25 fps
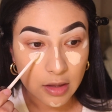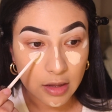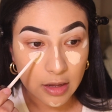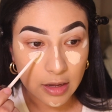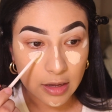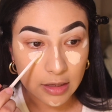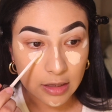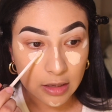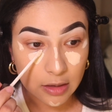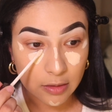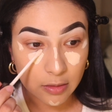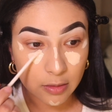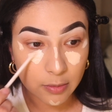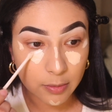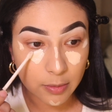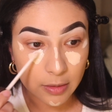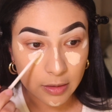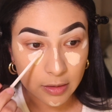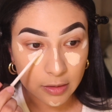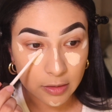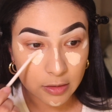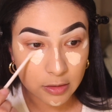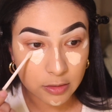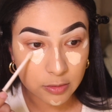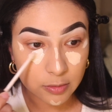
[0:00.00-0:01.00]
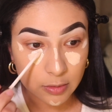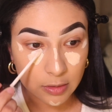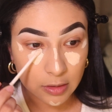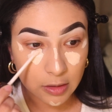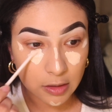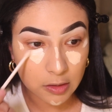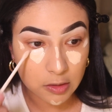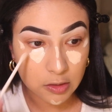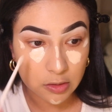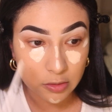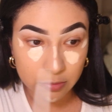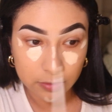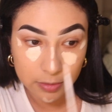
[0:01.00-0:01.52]
and I'll apply this one
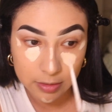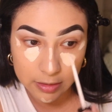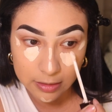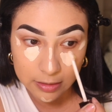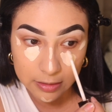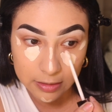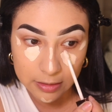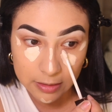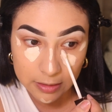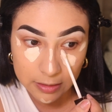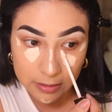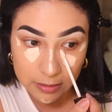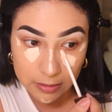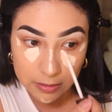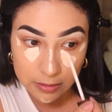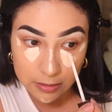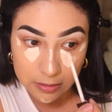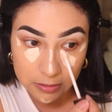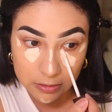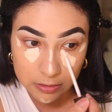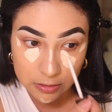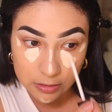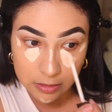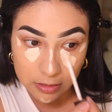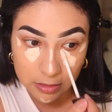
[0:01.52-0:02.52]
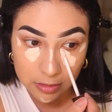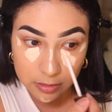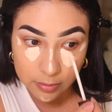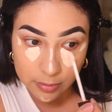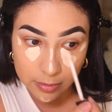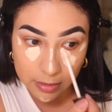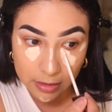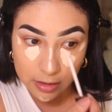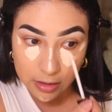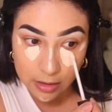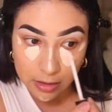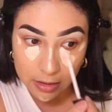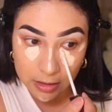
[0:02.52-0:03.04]
like directly underneath
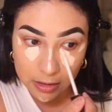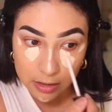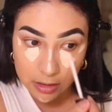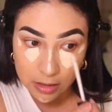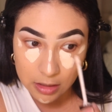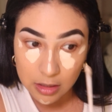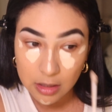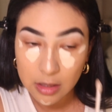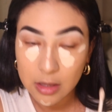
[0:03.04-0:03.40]
my eye,